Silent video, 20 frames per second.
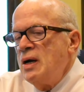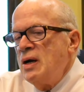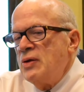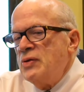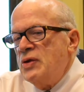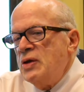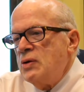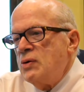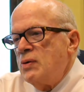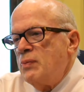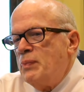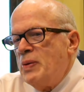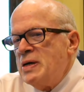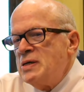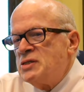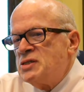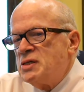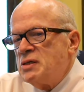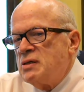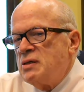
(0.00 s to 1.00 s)
There are
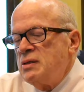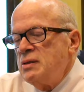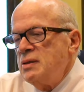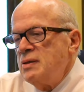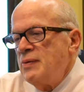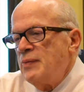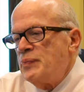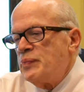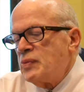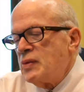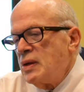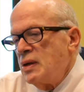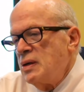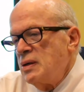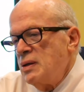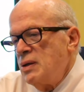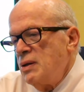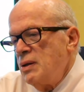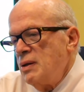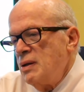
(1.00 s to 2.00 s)
basically
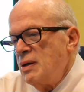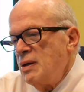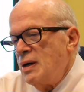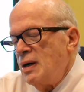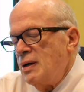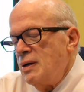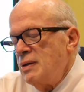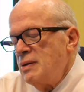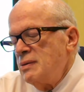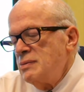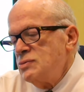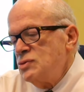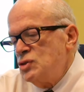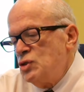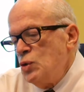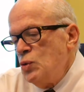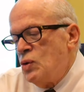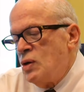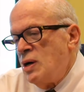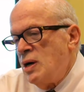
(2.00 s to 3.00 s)

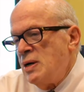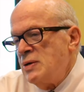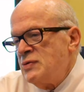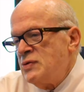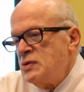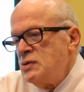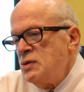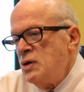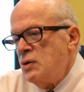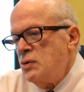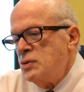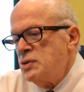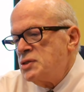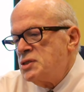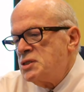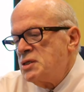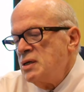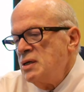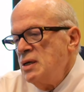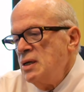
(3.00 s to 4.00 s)
two kinds of
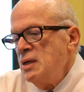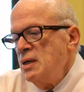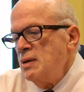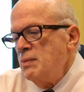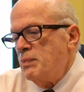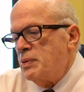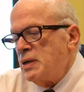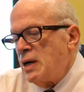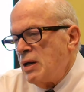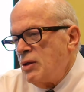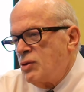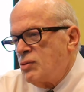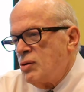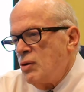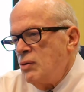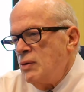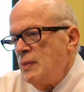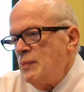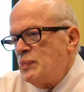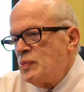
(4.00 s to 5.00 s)
notice, but I
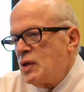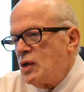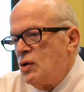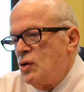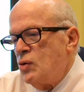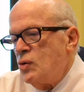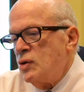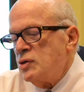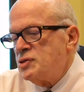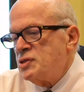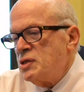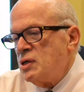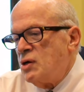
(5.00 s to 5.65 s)
throw them cause and